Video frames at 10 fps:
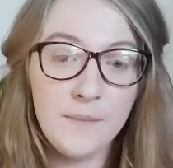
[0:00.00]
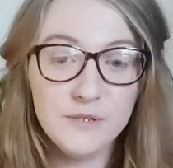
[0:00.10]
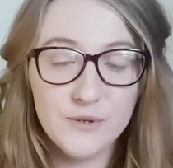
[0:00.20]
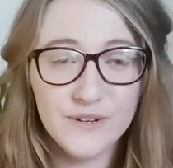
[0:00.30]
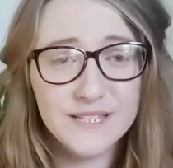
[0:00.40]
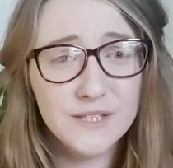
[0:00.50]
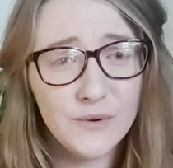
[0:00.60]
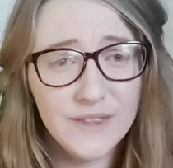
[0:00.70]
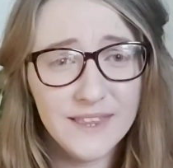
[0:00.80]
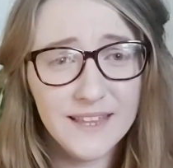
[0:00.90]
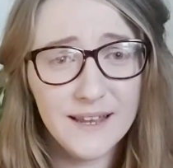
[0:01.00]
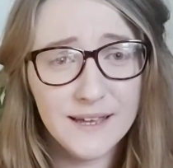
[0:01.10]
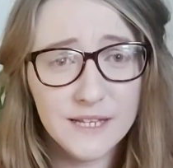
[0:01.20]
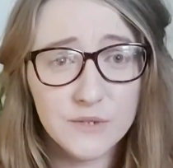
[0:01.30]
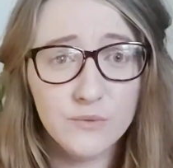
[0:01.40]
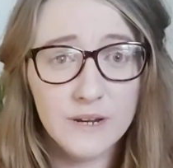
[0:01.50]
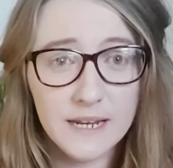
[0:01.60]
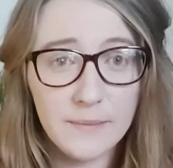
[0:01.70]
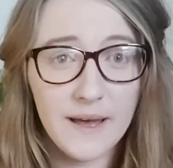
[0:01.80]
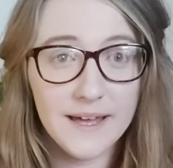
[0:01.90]
Taurus, sorry that the lighting's
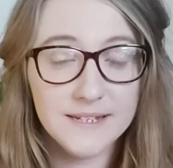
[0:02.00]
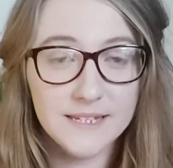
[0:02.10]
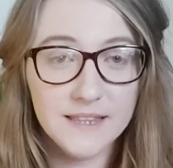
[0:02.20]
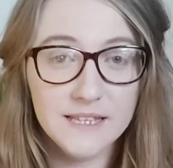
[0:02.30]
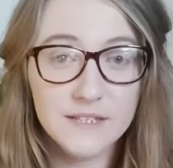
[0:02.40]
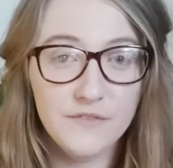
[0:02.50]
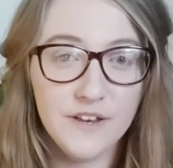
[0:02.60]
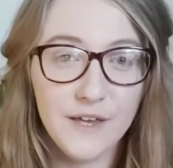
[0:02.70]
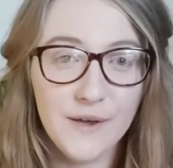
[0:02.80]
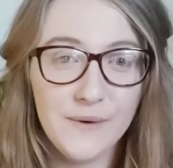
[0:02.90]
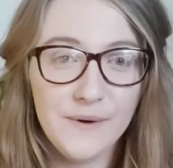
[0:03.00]
really bad in this video.